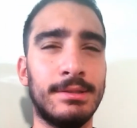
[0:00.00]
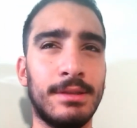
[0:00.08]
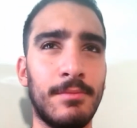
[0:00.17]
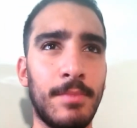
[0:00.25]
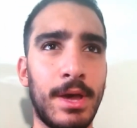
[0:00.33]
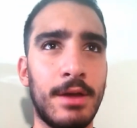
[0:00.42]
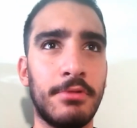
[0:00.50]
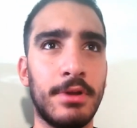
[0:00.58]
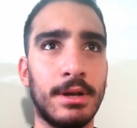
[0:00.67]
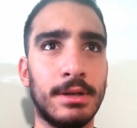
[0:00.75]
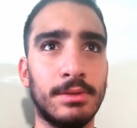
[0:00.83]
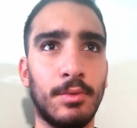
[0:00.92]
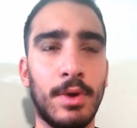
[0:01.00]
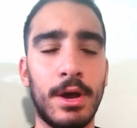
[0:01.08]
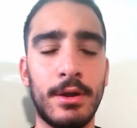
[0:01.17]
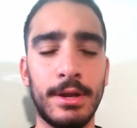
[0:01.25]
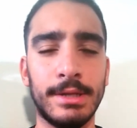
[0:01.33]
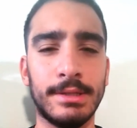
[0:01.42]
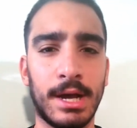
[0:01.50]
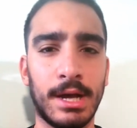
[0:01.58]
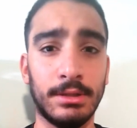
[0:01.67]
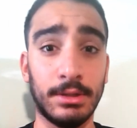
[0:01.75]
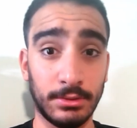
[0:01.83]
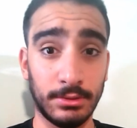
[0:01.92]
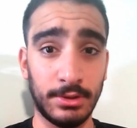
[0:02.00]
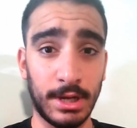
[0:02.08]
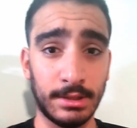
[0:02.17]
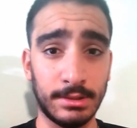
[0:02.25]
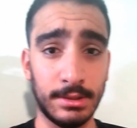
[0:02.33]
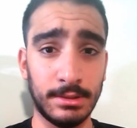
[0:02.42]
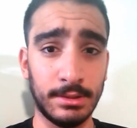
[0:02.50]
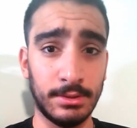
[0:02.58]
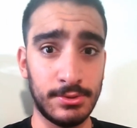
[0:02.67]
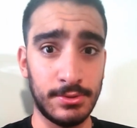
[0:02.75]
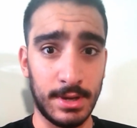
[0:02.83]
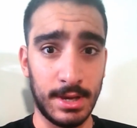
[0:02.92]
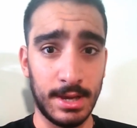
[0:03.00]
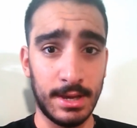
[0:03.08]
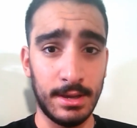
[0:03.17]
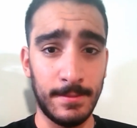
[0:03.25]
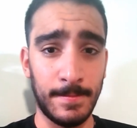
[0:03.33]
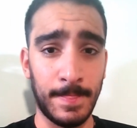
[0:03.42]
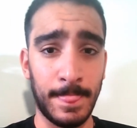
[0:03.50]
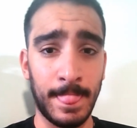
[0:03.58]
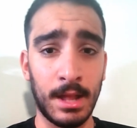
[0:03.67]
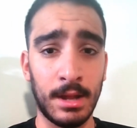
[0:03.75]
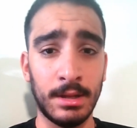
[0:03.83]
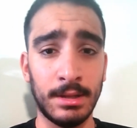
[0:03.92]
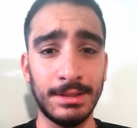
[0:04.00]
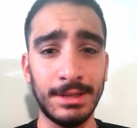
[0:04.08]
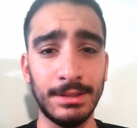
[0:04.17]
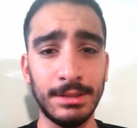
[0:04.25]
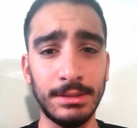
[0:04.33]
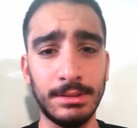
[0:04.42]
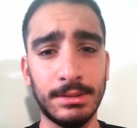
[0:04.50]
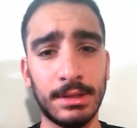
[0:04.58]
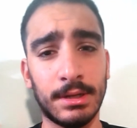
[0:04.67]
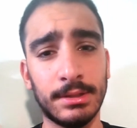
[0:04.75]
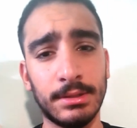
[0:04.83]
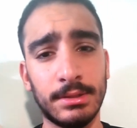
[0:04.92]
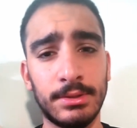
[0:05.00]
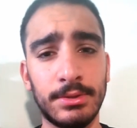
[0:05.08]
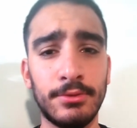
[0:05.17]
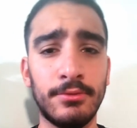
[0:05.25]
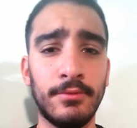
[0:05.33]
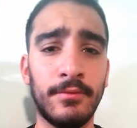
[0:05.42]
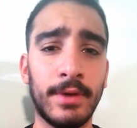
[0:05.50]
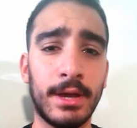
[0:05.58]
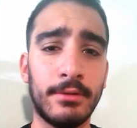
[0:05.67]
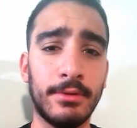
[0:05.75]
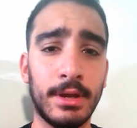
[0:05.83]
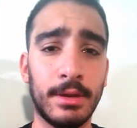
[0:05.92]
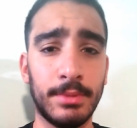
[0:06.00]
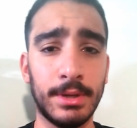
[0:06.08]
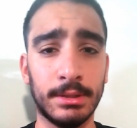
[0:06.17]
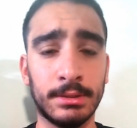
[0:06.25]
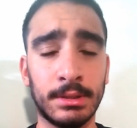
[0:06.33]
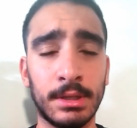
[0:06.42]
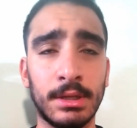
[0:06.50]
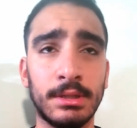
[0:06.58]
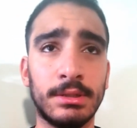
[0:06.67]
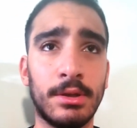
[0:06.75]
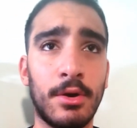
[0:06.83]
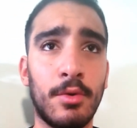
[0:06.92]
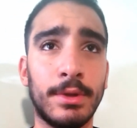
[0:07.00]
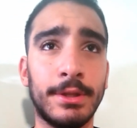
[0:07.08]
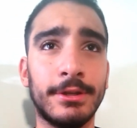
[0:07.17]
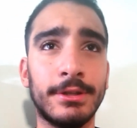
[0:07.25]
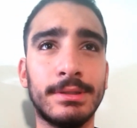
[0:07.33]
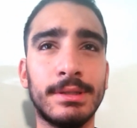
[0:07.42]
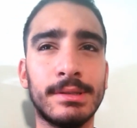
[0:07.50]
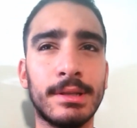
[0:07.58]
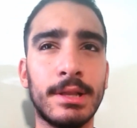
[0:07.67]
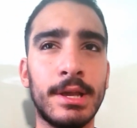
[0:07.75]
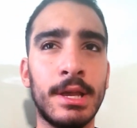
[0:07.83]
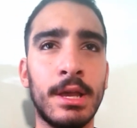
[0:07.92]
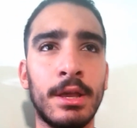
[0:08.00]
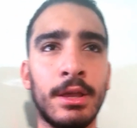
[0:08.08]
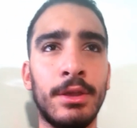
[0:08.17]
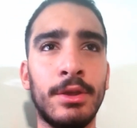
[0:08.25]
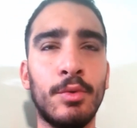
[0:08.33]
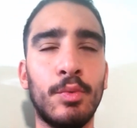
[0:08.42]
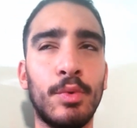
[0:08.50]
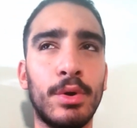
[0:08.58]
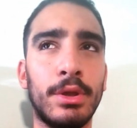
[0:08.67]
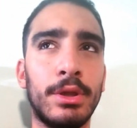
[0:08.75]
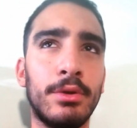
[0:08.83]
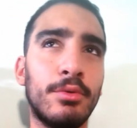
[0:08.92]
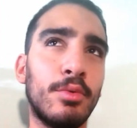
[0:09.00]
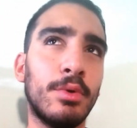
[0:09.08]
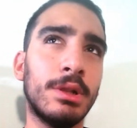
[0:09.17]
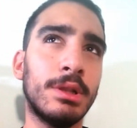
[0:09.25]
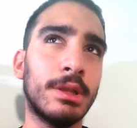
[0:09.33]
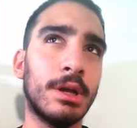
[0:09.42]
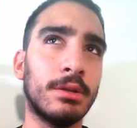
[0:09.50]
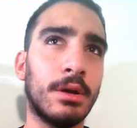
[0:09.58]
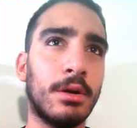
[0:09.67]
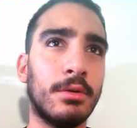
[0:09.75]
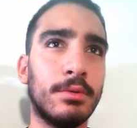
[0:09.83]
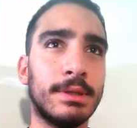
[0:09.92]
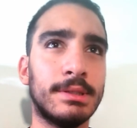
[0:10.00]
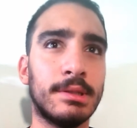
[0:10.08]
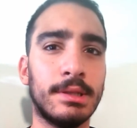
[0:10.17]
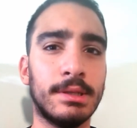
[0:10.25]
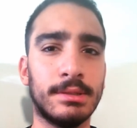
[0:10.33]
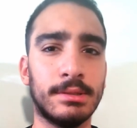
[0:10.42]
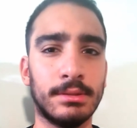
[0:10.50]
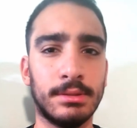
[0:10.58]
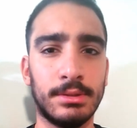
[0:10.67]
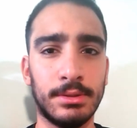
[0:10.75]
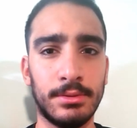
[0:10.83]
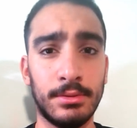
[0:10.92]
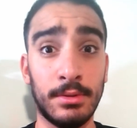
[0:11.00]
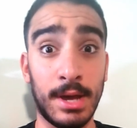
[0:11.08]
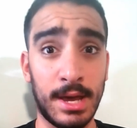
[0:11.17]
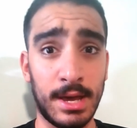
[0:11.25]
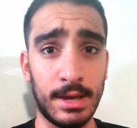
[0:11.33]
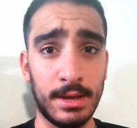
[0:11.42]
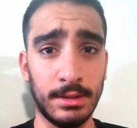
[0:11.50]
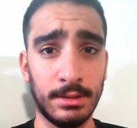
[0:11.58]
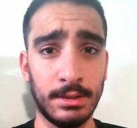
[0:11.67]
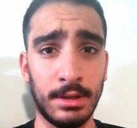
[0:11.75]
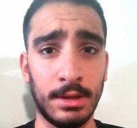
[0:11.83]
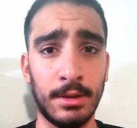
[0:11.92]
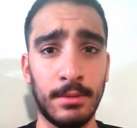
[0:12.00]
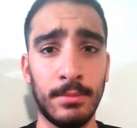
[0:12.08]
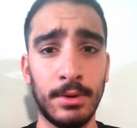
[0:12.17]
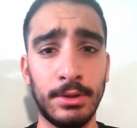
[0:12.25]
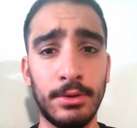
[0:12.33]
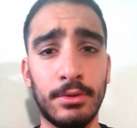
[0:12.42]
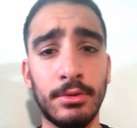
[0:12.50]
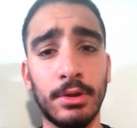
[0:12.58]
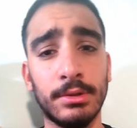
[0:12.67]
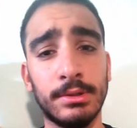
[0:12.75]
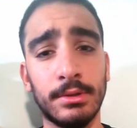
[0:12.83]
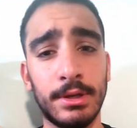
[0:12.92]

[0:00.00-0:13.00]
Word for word: some areas where it had contracted to e, then it started to vary a bit. So when you got Sicily, you, you will not always listen to e, but you could also